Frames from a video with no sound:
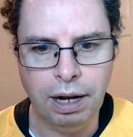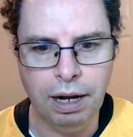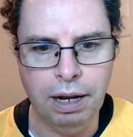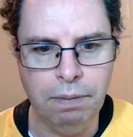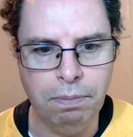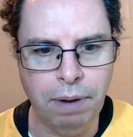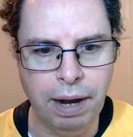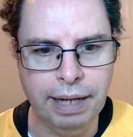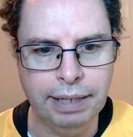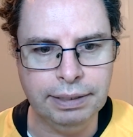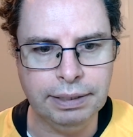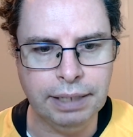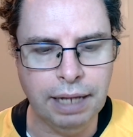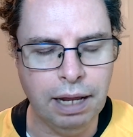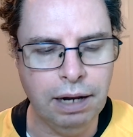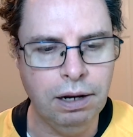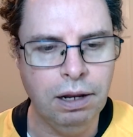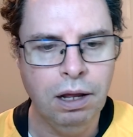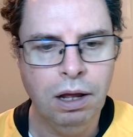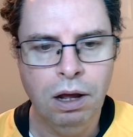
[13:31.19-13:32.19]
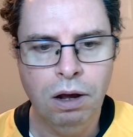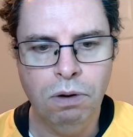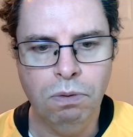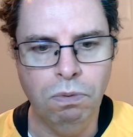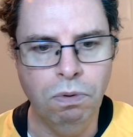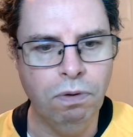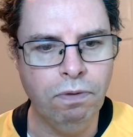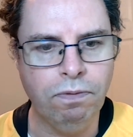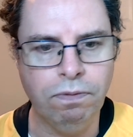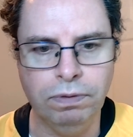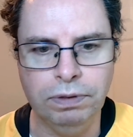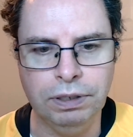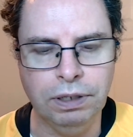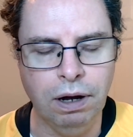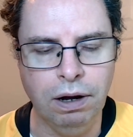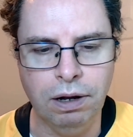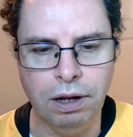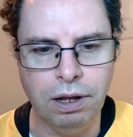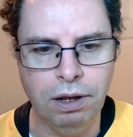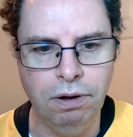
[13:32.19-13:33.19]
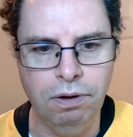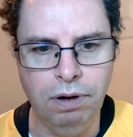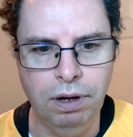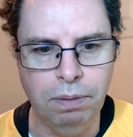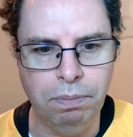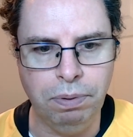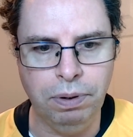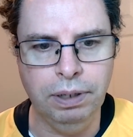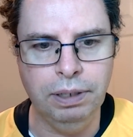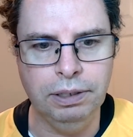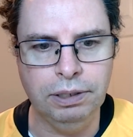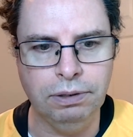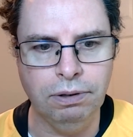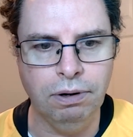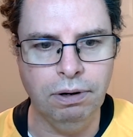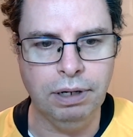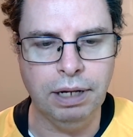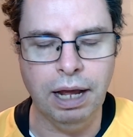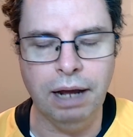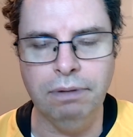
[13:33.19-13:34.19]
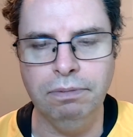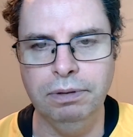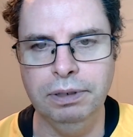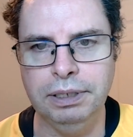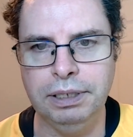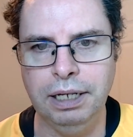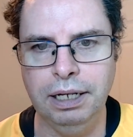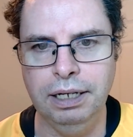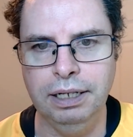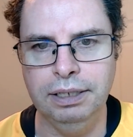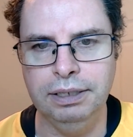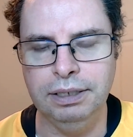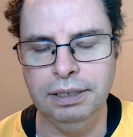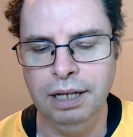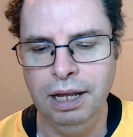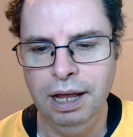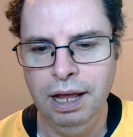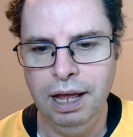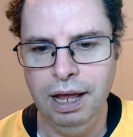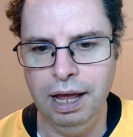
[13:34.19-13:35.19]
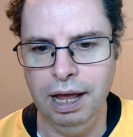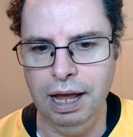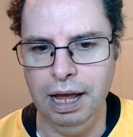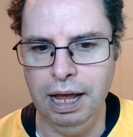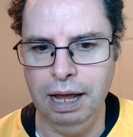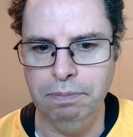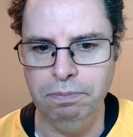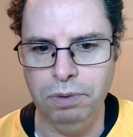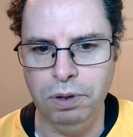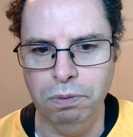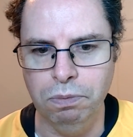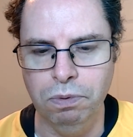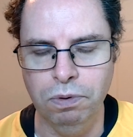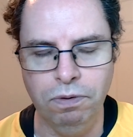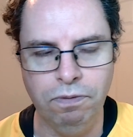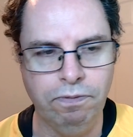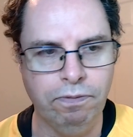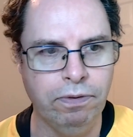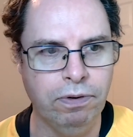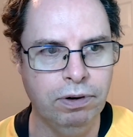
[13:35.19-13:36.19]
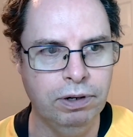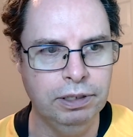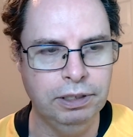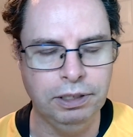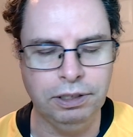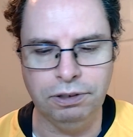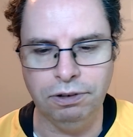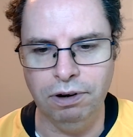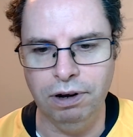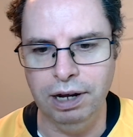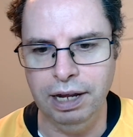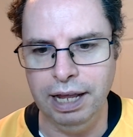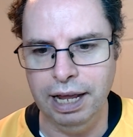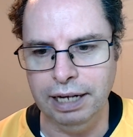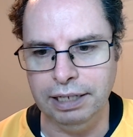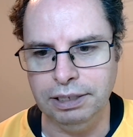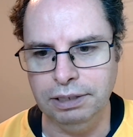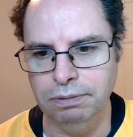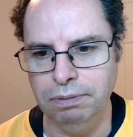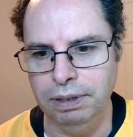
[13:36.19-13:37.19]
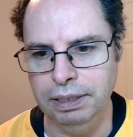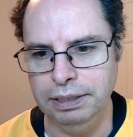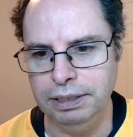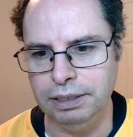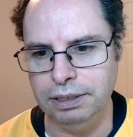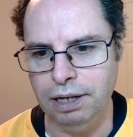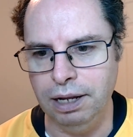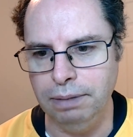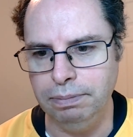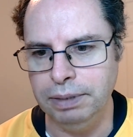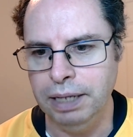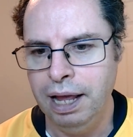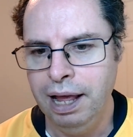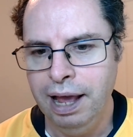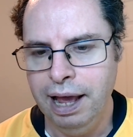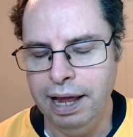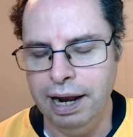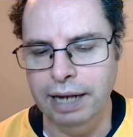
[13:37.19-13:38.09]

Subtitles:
Clean breaks then, 1 for John Cooney, I'm pretty sure that was his, the one for his try actually when he sniped.